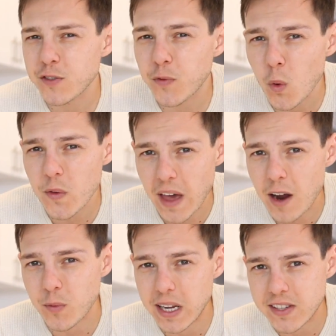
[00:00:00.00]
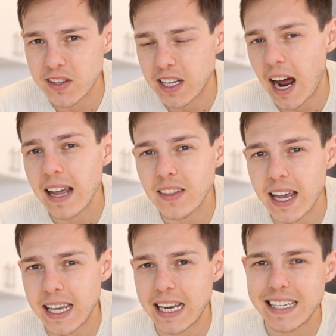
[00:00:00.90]
It's for that reason that I
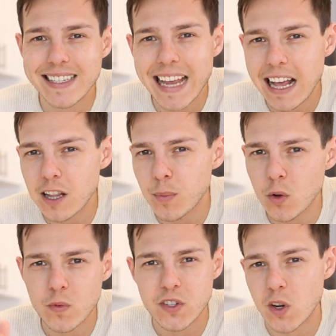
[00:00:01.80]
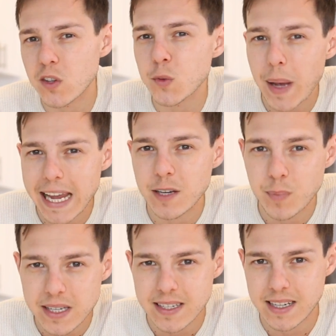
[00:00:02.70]
like any scalable, results-paid
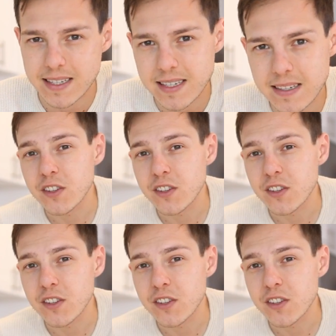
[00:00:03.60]
business.